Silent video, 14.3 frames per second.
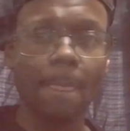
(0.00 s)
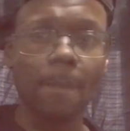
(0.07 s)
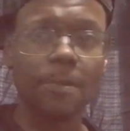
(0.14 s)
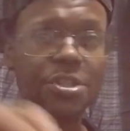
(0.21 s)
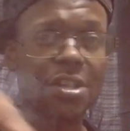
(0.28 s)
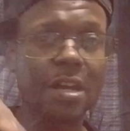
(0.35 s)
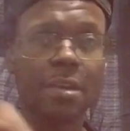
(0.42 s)

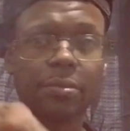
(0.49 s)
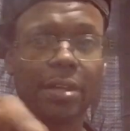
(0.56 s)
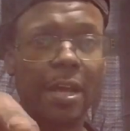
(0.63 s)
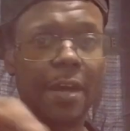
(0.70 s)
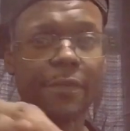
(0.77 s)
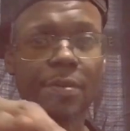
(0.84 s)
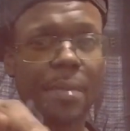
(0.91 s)
Shout out to
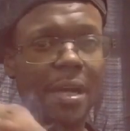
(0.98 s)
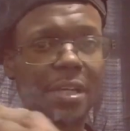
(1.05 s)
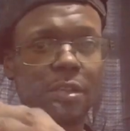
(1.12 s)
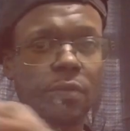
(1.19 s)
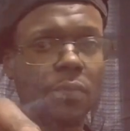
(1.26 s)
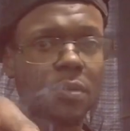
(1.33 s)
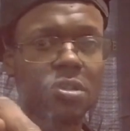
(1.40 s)
everybody
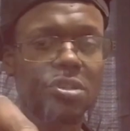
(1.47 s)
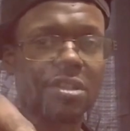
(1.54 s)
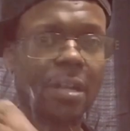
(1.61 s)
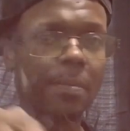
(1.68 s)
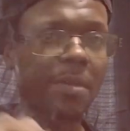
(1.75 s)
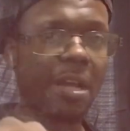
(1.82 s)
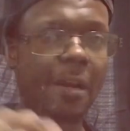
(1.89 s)
doing the
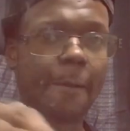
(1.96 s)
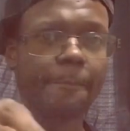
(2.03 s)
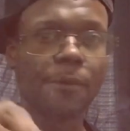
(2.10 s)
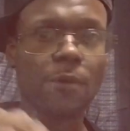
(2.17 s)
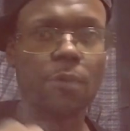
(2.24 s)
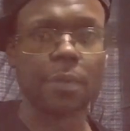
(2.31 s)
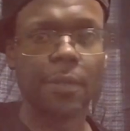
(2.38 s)
same thing I'm
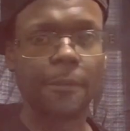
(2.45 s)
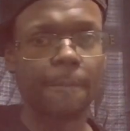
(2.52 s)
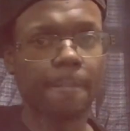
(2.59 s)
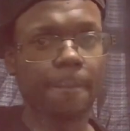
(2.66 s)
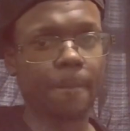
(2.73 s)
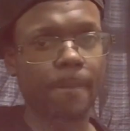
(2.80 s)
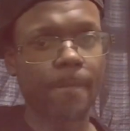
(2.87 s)
doing. It.
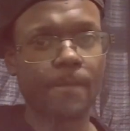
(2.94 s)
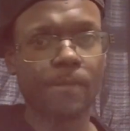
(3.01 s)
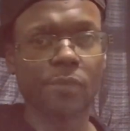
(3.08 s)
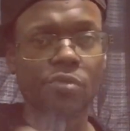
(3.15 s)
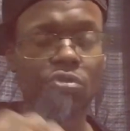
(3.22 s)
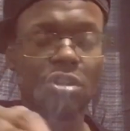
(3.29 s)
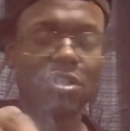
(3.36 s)

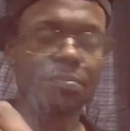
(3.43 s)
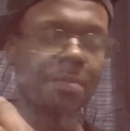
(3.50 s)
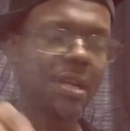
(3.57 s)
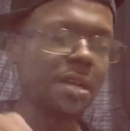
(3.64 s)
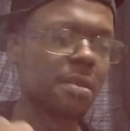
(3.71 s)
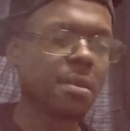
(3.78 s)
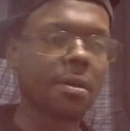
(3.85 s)
Trust
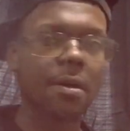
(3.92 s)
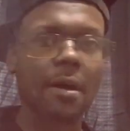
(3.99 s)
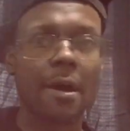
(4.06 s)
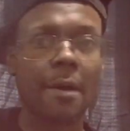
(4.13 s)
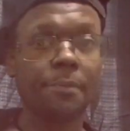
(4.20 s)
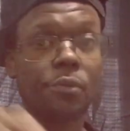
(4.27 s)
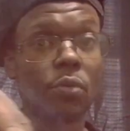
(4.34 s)
me,
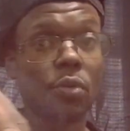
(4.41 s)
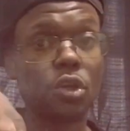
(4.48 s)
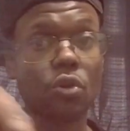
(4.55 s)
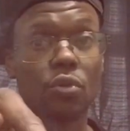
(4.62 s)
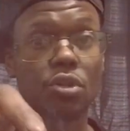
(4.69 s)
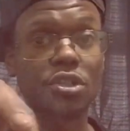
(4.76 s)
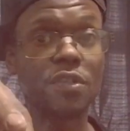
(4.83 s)
I'm doing it
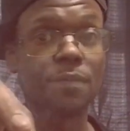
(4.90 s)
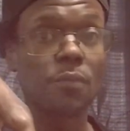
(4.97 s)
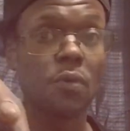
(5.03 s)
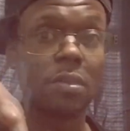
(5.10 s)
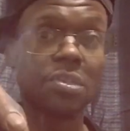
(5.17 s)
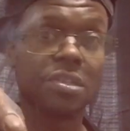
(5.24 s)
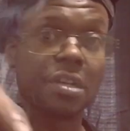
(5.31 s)
on a
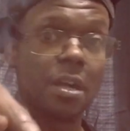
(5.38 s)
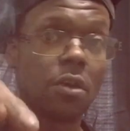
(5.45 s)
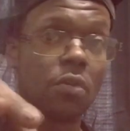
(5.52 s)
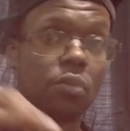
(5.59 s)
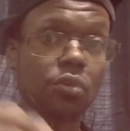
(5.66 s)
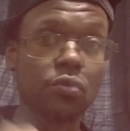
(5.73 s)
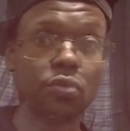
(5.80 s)
smaller scale
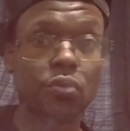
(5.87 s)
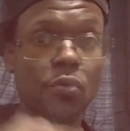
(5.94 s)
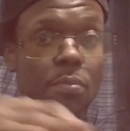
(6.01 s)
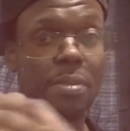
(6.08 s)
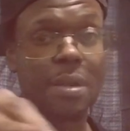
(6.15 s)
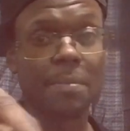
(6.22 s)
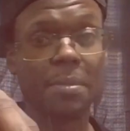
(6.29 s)
on YouTube,
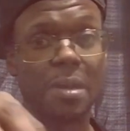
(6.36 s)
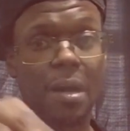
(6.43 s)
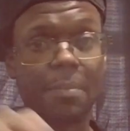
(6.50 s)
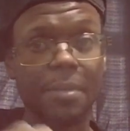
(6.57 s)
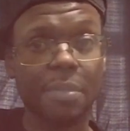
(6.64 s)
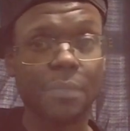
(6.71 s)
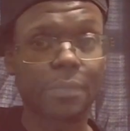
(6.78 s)
but I'm coming.